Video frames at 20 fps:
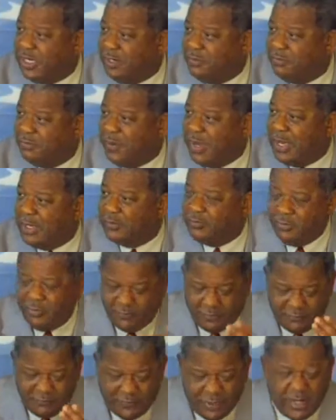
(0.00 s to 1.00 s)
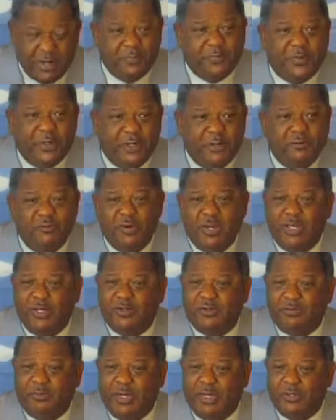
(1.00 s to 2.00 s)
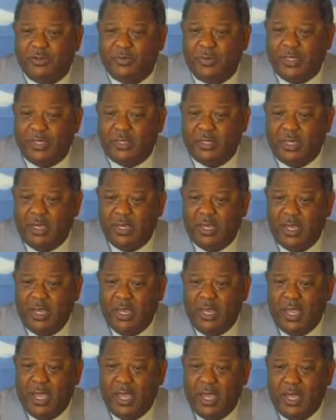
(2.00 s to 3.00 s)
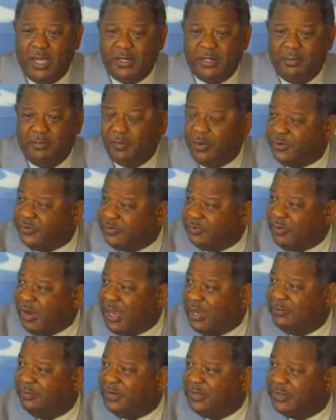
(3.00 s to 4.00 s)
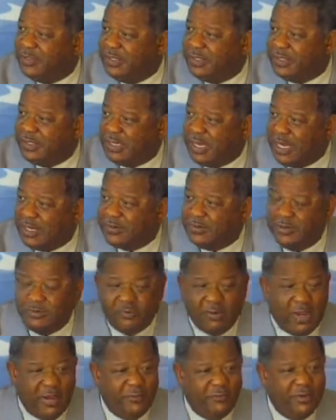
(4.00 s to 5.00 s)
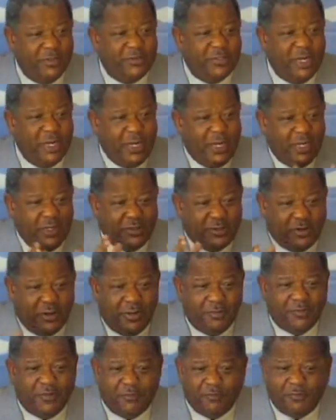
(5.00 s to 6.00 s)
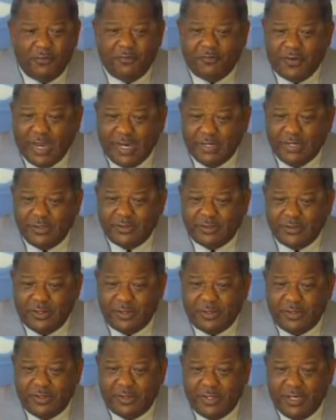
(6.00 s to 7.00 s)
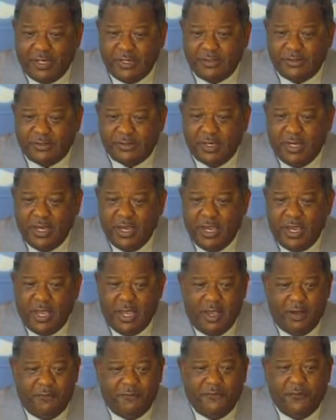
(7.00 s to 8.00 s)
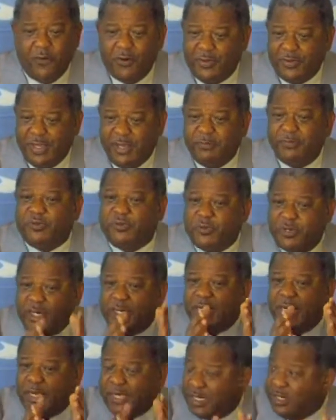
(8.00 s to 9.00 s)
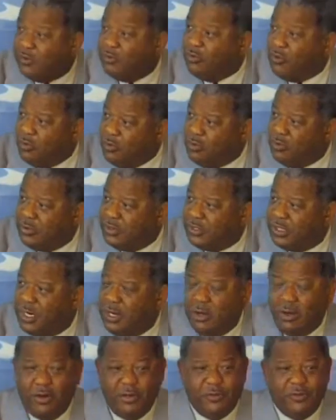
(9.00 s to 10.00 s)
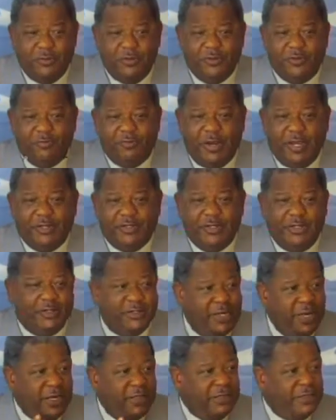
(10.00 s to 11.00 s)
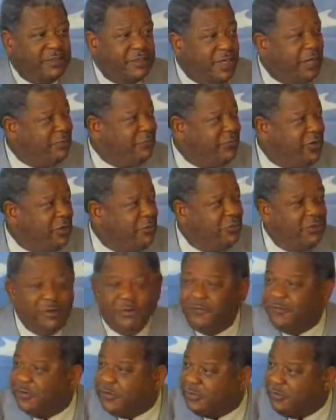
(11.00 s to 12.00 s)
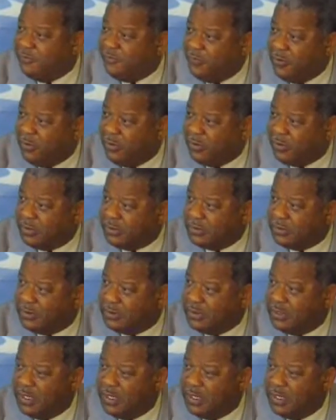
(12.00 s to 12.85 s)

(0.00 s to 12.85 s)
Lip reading: the impact. We've developed an arrangement with the bus drivers and the taxi drivers in terms of providing certain things for them so that they can hold on those prices. The same thing with the fisher folks.